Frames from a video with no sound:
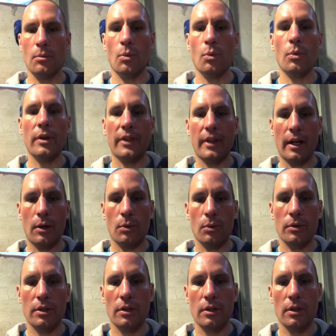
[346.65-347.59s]

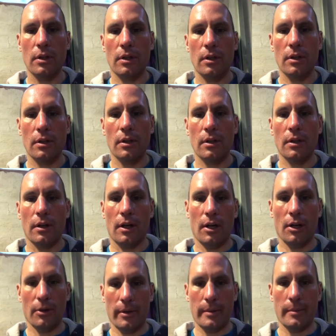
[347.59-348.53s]
without a
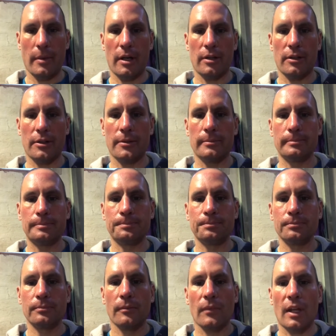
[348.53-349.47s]
heart rate monitor.
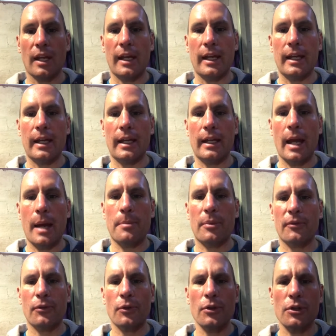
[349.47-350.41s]
And I
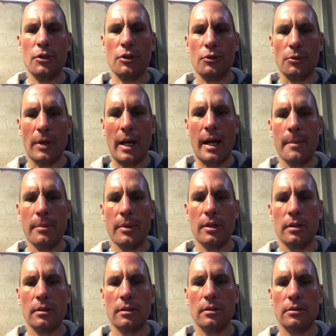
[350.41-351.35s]
prefer the strap
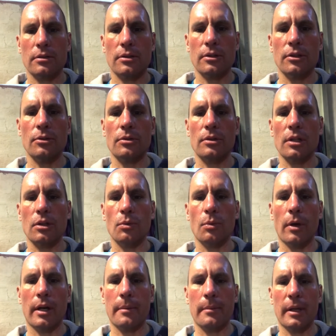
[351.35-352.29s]
to using the
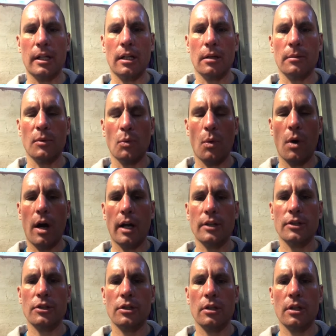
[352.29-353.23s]
one on my Garmin
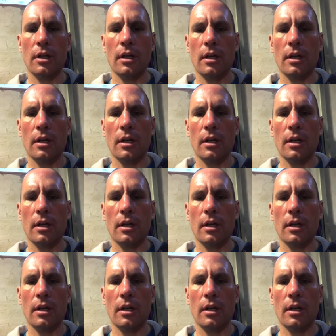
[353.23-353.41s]
watch,